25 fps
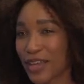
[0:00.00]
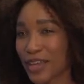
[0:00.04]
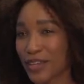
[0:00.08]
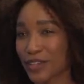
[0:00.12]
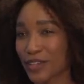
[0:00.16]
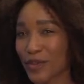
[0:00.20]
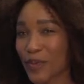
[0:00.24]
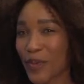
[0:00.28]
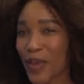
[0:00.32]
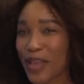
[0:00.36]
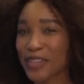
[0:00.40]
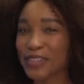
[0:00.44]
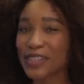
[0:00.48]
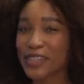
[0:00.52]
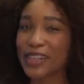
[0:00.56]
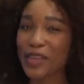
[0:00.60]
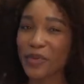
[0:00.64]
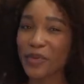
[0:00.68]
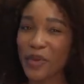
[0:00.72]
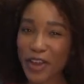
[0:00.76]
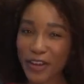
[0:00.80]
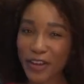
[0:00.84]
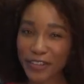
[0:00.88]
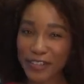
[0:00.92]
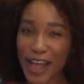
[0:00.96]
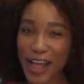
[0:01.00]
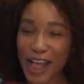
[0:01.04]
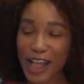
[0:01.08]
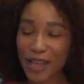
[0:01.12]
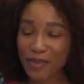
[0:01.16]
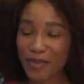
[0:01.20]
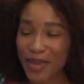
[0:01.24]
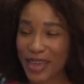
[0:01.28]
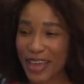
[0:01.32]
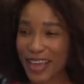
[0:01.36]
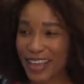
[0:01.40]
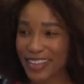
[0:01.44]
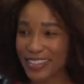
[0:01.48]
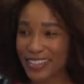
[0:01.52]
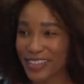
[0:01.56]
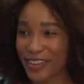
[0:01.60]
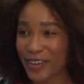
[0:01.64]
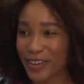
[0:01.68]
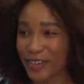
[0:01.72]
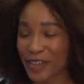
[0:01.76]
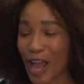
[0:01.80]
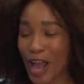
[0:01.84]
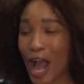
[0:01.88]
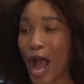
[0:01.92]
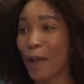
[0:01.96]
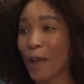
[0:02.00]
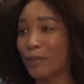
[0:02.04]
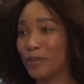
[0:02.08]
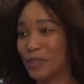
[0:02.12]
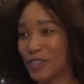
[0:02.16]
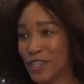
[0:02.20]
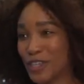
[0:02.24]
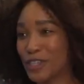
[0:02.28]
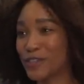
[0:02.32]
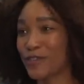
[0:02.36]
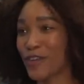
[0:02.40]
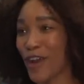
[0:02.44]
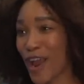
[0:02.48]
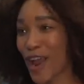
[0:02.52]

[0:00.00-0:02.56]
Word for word: So basically what you're telling me is there's options for